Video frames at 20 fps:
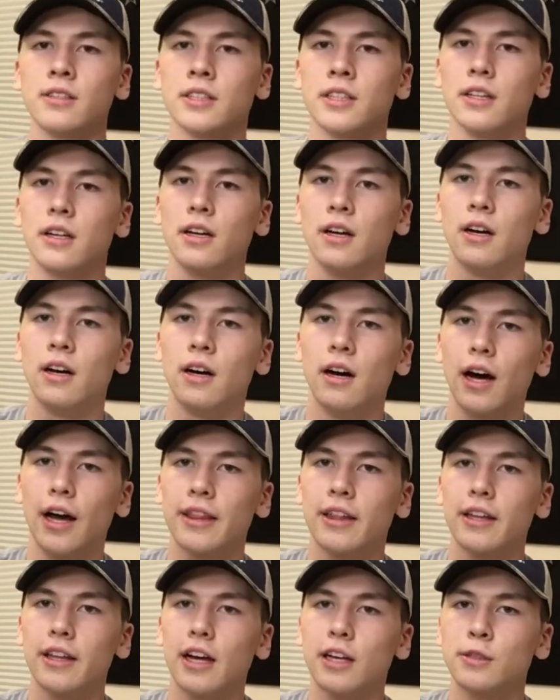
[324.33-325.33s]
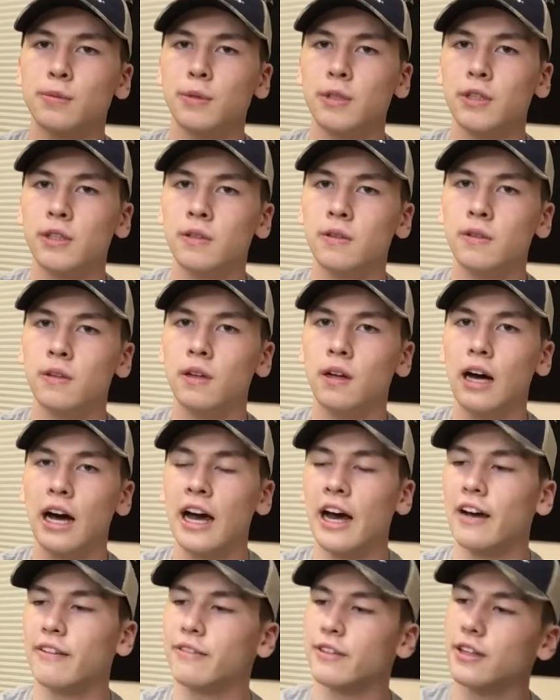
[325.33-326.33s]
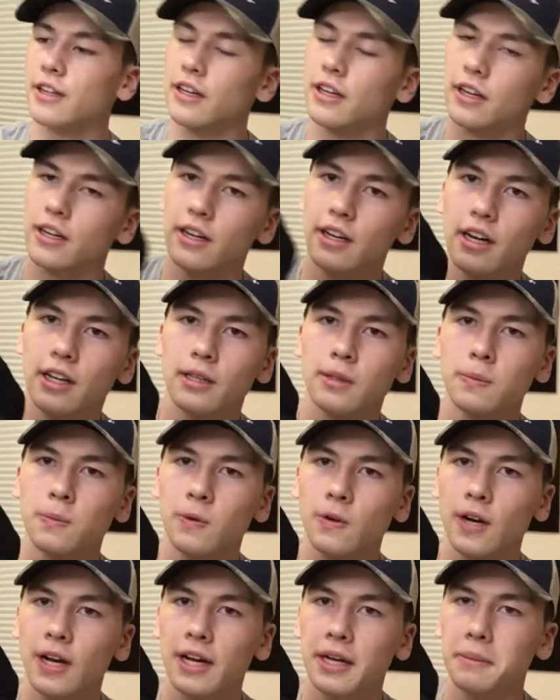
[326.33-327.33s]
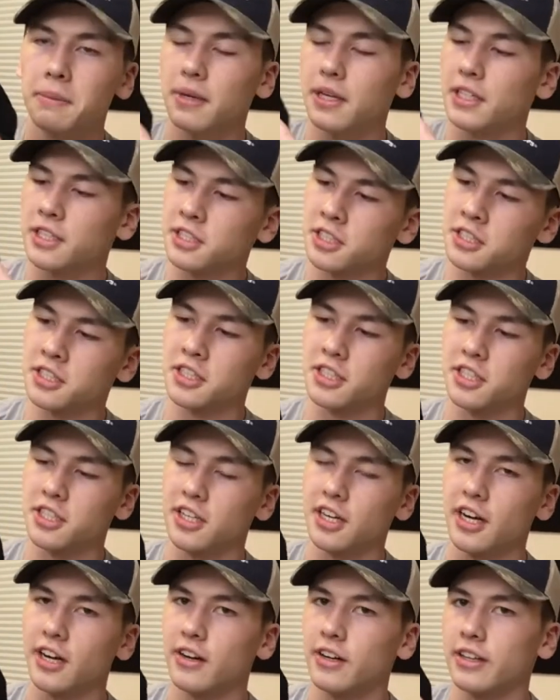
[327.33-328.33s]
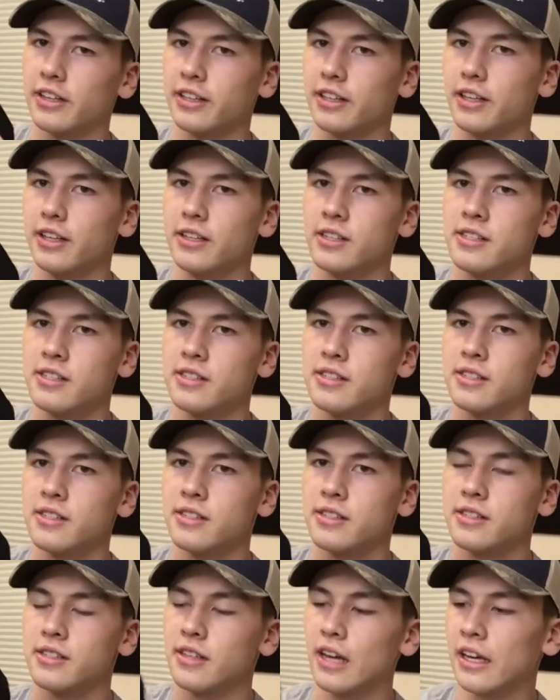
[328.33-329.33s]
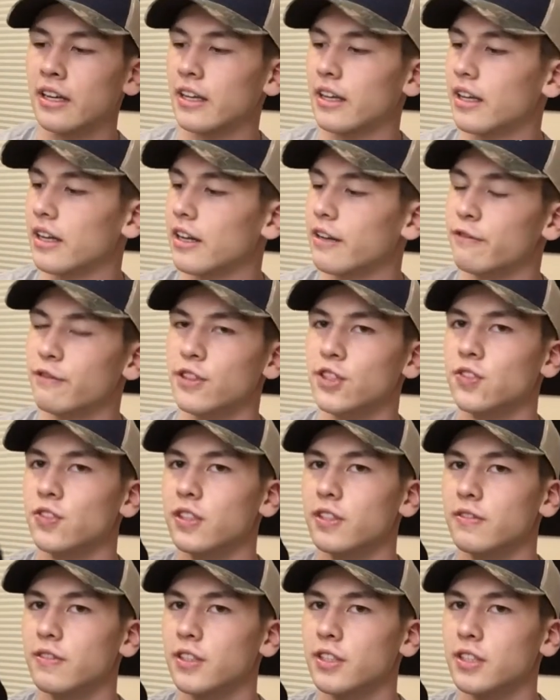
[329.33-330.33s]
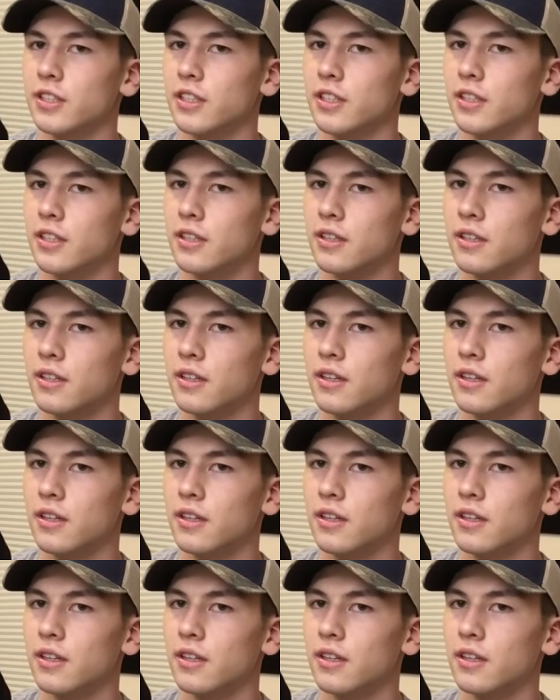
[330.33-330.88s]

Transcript: So I thought that was pretty cool. I have uh, another beret, but it's just the generic 2nd uh, Infantry Division